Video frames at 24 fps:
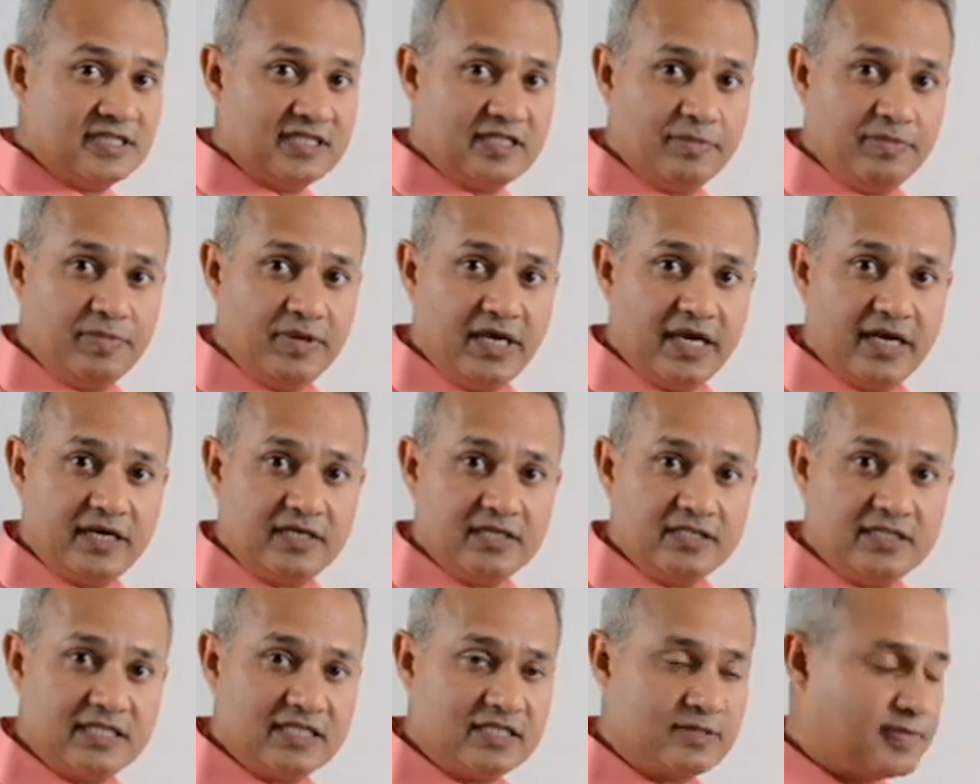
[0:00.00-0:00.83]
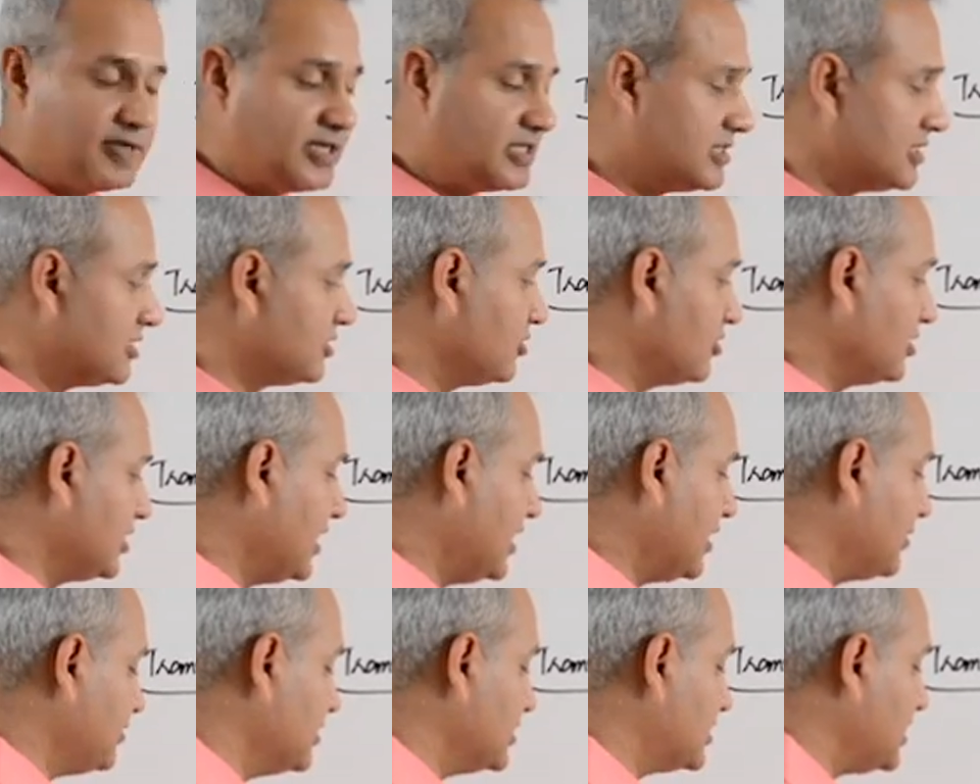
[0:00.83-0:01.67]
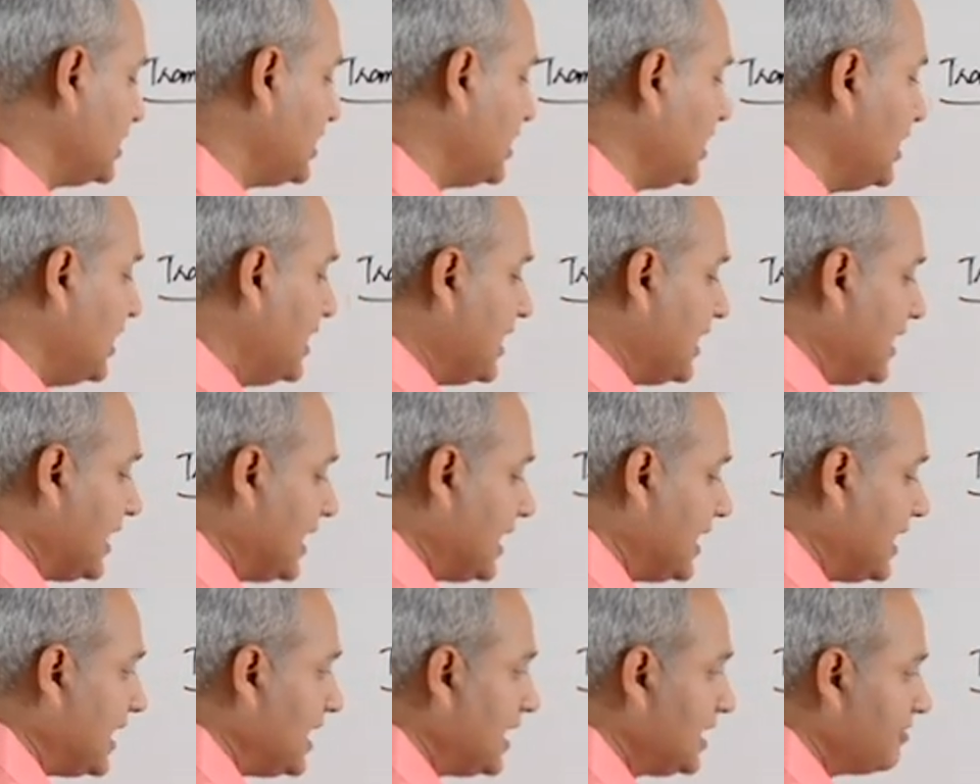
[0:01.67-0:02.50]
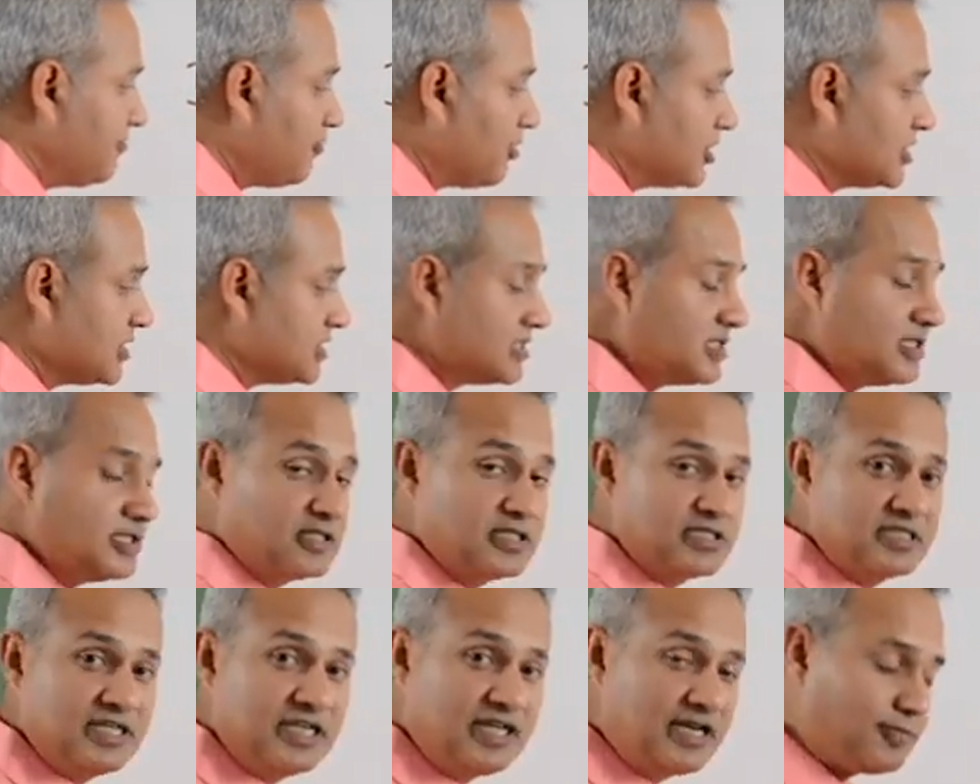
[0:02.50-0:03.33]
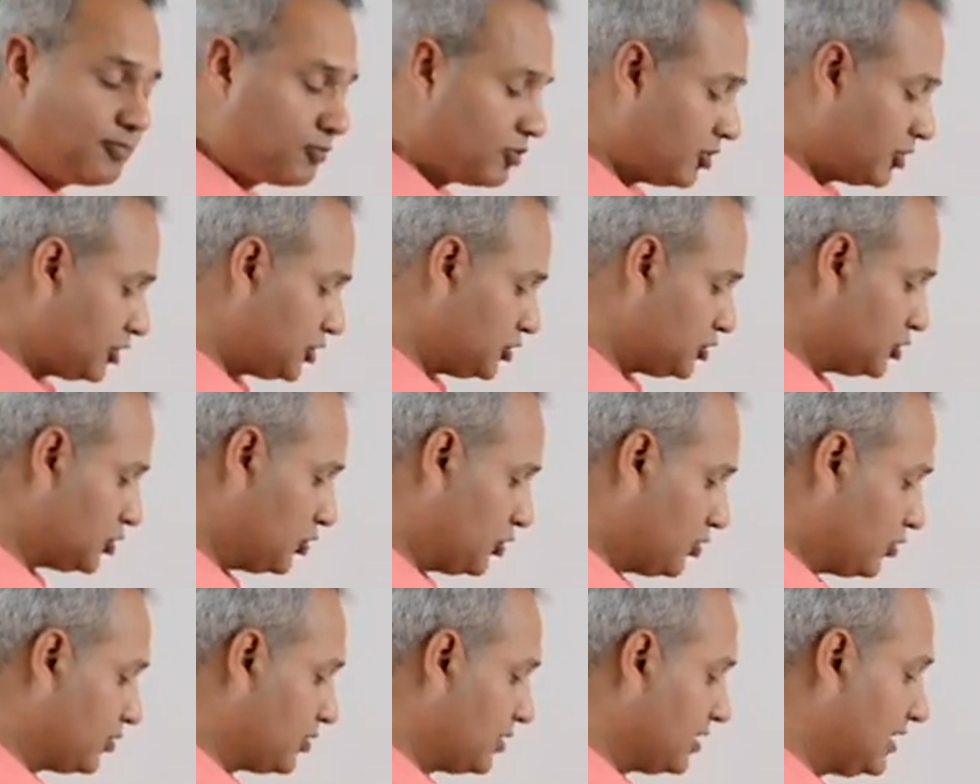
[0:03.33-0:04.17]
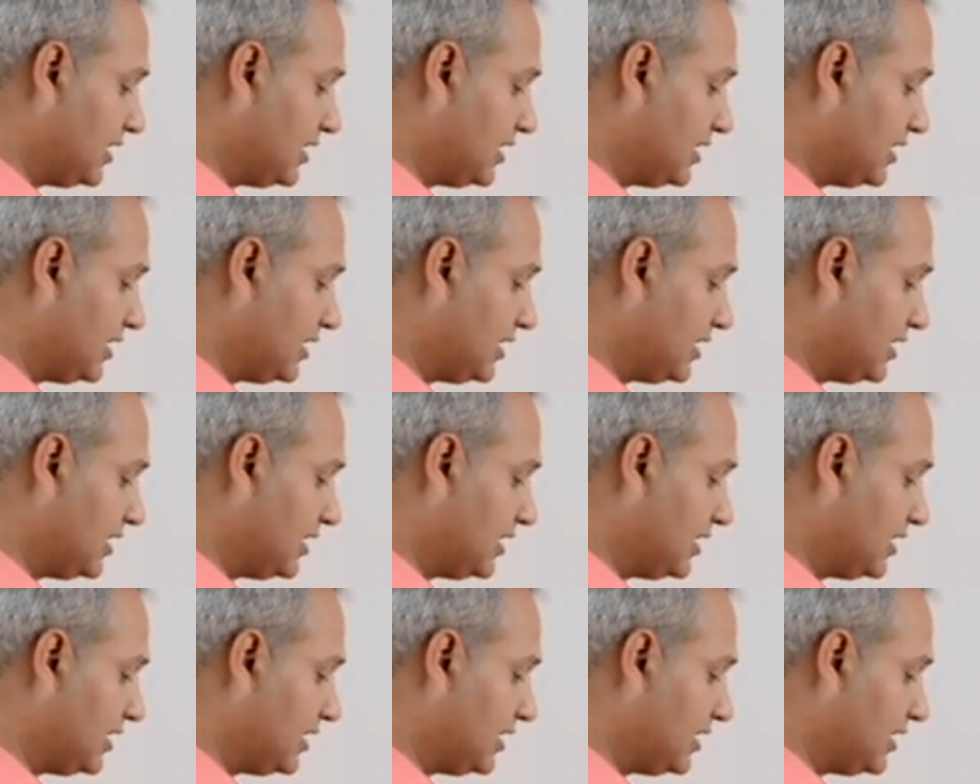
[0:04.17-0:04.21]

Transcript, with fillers: are the B antigens present on the RBC and what is his serum going to show?